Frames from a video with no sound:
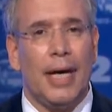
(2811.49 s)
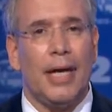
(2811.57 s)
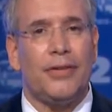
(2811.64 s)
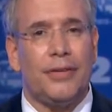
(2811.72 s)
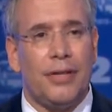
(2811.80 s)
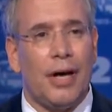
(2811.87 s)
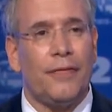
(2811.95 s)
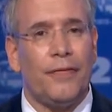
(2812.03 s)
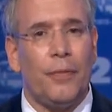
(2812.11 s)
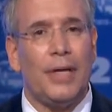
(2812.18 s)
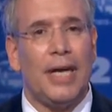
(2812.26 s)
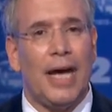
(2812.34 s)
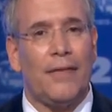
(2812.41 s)
It's
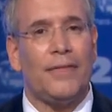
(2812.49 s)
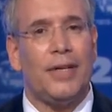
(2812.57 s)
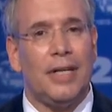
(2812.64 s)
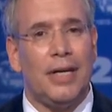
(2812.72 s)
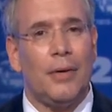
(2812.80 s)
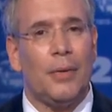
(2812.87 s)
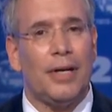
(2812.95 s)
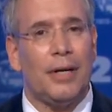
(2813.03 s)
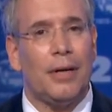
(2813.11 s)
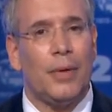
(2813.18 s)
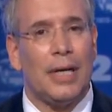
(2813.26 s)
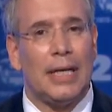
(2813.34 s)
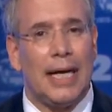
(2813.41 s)
tough when you have to deal
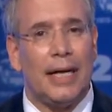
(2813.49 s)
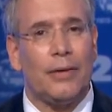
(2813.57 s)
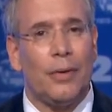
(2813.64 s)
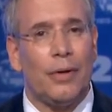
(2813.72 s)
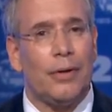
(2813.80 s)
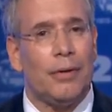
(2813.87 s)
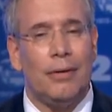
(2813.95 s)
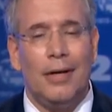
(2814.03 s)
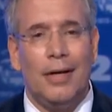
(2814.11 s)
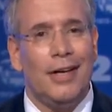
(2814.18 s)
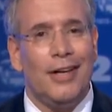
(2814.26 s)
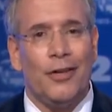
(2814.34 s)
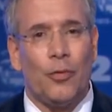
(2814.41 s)
with a landlord who
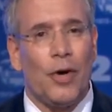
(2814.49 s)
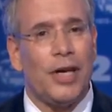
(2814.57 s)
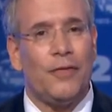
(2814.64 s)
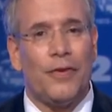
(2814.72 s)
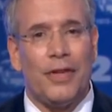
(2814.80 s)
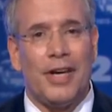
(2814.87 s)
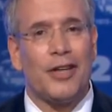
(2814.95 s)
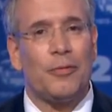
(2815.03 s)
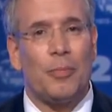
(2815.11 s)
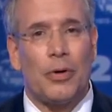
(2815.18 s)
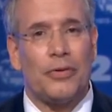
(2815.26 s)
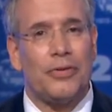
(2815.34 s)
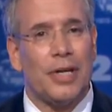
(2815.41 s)
is ready for the
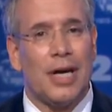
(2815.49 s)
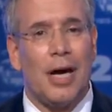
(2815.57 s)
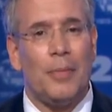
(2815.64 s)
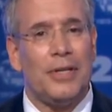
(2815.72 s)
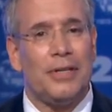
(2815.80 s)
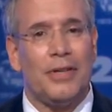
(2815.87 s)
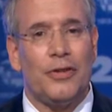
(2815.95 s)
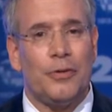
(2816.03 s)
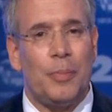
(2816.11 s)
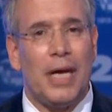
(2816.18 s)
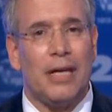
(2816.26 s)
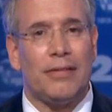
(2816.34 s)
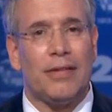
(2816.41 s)
next person to come into the
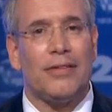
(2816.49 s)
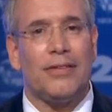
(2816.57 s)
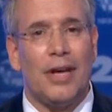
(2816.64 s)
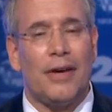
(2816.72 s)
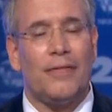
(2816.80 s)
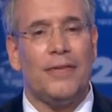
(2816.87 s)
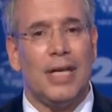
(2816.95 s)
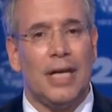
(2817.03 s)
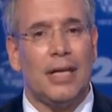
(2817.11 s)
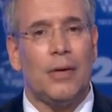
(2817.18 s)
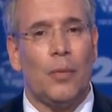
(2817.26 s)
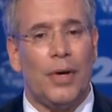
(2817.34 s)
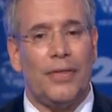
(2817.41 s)
space. It's tough
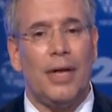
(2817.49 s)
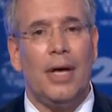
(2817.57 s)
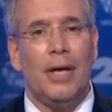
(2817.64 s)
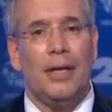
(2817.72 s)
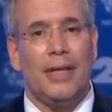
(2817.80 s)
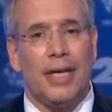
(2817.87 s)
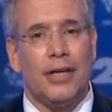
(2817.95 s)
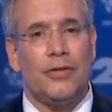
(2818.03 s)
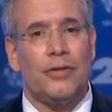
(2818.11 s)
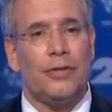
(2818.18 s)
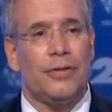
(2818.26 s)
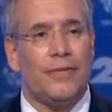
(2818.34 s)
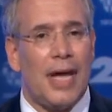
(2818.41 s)
dealing with the
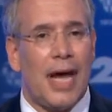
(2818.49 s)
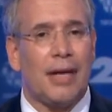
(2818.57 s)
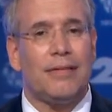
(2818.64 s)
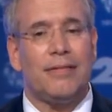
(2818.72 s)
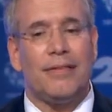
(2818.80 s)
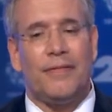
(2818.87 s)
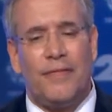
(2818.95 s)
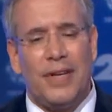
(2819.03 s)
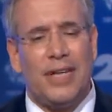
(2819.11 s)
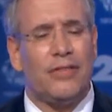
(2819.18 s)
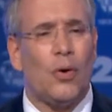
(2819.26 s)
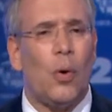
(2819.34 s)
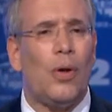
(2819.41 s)
issues of taxes and
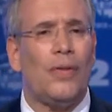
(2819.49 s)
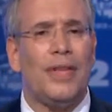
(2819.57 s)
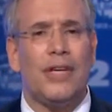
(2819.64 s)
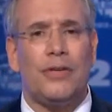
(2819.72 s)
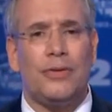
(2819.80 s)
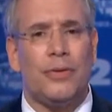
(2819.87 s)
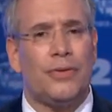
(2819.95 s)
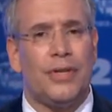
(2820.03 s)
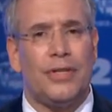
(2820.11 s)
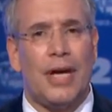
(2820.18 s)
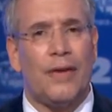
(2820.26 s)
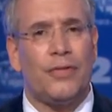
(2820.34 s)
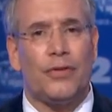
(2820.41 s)
fees and all the issues
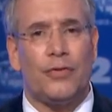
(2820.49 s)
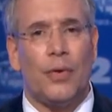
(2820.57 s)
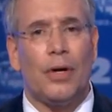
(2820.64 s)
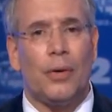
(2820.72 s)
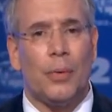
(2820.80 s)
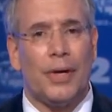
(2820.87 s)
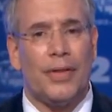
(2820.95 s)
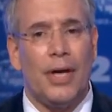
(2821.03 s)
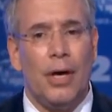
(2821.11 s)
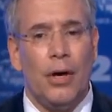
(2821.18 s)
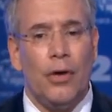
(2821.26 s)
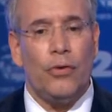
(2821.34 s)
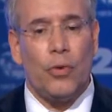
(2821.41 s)
that you have to struggle with.
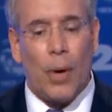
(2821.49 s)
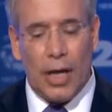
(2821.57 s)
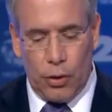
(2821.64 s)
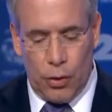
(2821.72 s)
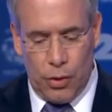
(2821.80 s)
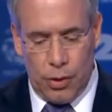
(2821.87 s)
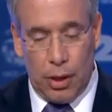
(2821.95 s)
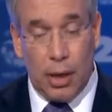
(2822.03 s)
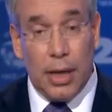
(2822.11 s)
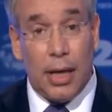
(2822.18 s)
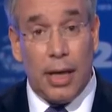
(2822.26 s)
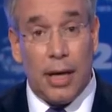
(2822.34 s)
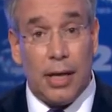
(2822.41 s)
So I learned
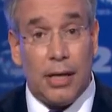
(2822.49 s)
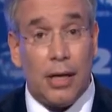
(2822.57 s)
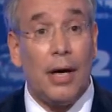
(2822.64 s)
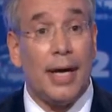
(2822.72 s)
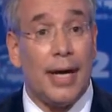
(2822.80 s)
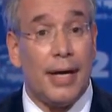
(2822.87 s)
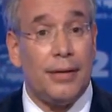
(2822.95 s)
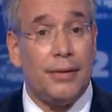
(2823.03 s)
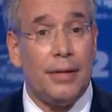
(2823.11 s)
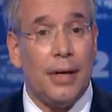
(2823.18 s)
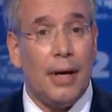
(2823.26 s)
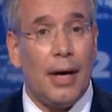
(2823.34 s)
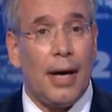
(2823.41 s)
at a young
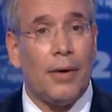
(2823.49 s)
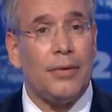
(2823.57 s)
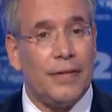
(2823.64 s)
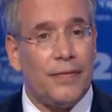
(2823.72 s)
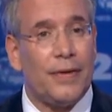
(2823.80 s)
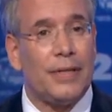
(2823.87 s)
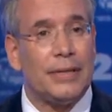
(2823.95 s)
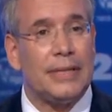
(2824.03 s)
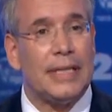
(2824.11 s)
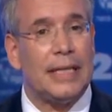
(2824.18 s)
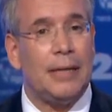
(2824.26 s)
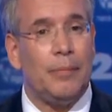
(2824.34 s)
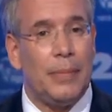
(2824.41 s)
age how difficult
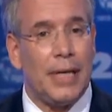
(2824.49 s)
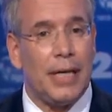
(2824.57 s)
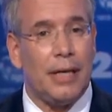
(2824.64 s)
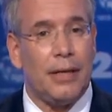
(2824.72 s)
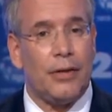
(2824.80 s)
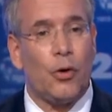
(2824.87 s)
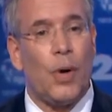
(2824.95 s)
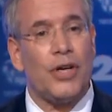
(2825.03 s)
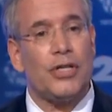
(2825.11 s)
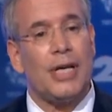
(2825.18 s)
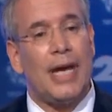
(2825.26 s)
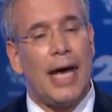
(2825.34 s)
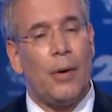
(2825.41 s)
it can be. The
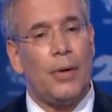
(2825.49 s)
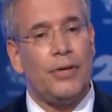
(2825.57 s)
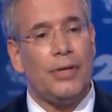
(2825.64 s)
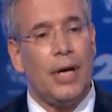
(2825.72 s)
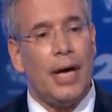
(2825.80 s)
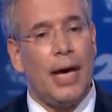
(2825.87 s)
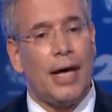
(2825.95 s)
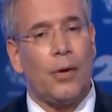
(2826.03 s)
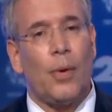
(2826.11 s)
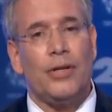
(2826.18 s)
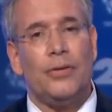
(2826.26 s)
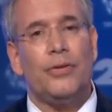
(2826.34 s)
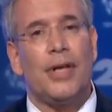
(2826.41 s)
question now is, how
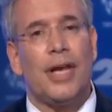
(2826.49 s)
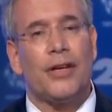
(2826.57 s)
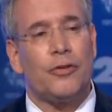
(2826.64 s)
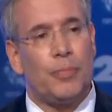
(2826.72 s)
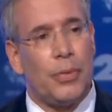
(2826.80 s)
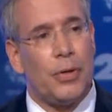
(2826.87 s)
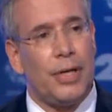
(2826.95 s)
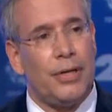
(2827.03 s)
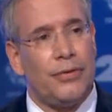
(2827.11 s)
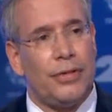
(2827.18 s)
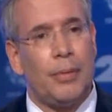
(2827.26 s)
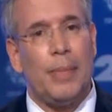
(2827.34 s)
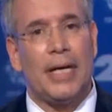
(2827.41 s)
do I use that
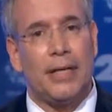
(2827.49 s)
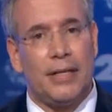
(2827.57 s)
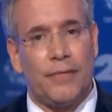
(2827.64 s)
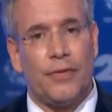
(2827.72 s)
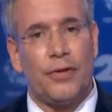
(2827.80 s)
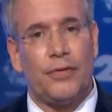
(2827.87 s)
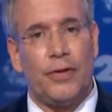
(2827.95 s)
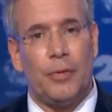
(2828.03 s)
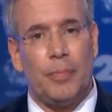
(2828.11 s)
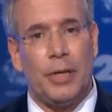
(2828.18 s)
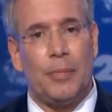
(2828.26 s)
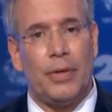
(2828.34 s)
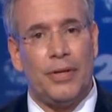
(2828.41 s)
experience to make a difference for the
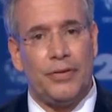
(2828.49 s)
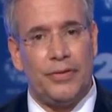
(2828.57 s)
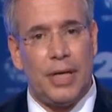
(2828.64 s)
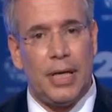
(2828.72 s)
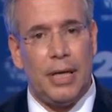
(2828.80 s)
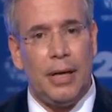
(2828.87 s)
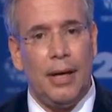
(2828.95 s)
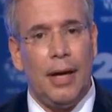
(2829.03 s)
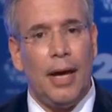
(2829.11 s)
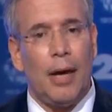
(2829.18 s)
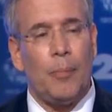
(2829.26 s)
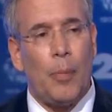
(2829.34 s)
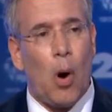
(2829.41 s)
people in the city?
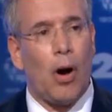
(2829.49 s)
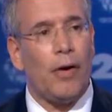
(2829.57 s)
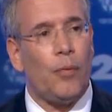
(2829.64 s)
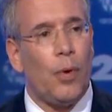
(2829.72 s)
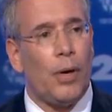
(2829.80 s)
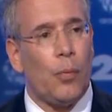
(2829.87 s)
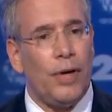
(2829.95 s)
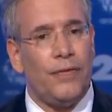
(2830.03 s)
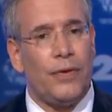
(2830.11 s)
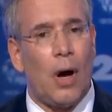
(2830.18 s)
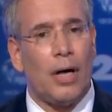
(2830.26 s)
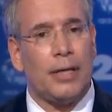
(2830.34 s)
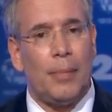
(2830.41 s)
And part of what
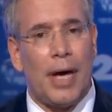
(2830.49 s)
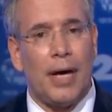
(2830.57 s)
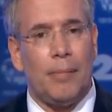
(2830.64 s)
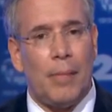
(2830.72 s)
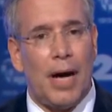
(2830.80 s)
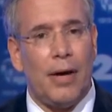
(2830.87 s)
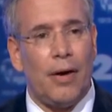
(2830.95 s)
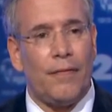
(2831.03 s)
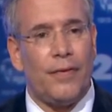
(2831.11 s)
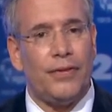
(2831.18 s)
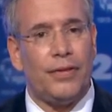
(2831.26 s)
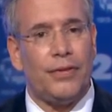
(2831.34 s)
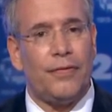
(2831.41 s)
we've talked about in my
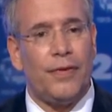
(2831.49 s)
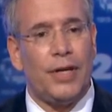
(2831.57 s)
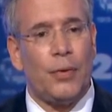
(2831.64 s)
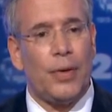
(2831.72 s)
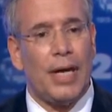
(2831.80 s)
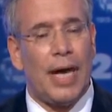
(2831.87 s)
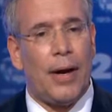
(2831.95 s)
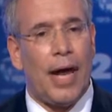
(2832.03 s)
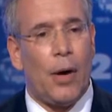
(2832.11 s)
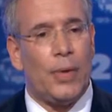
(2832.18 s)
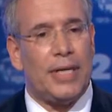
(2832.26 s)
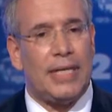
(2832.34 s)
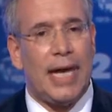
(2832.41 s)
office is figuring out
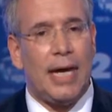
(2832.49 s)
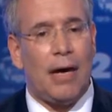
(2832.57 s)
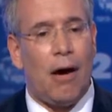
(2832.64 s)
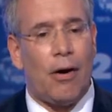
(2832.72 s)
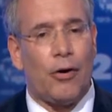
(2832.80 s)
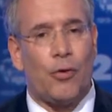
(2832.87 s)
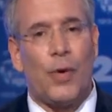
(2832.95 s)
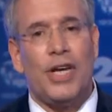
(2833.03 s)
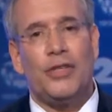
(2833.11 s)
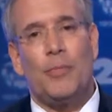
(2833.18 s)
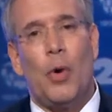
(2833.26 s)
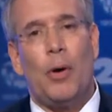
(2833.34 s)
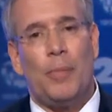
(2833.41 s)
how we take our
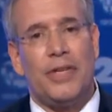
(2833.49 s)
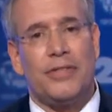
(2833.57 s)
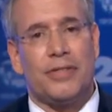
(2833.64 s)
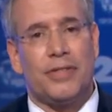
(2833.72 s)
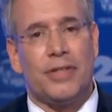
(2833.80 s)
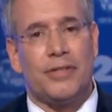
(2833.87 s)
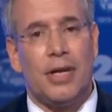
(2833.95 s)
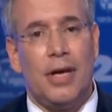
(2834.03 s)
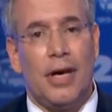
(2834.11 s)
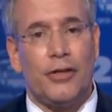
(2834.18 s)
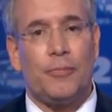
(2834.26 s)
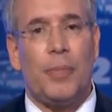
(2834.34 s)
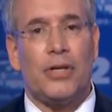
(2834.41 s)
great small businesses,
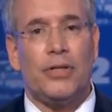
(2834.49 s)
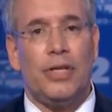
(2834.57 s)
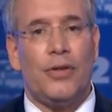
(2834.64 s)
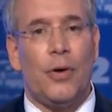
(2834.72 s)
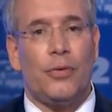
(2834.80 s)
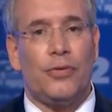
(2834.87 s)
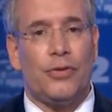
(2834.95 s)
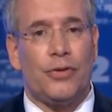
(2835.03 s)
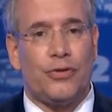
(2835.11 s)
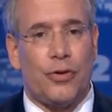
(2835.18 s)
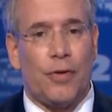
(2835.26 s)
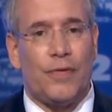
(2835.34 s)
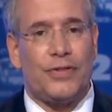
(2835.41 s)
especially those in the
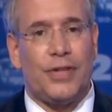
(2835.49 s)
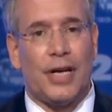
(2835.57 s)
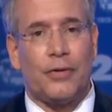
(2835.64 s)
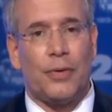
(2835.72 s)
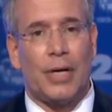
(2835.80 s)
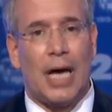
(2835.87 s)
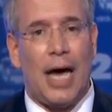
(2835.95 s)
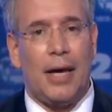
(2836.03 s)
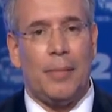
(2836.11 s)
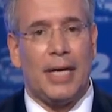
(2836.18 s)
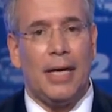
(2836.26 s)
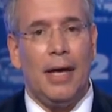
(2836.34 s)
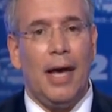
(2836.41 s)
service sector
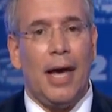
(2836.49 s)
economy,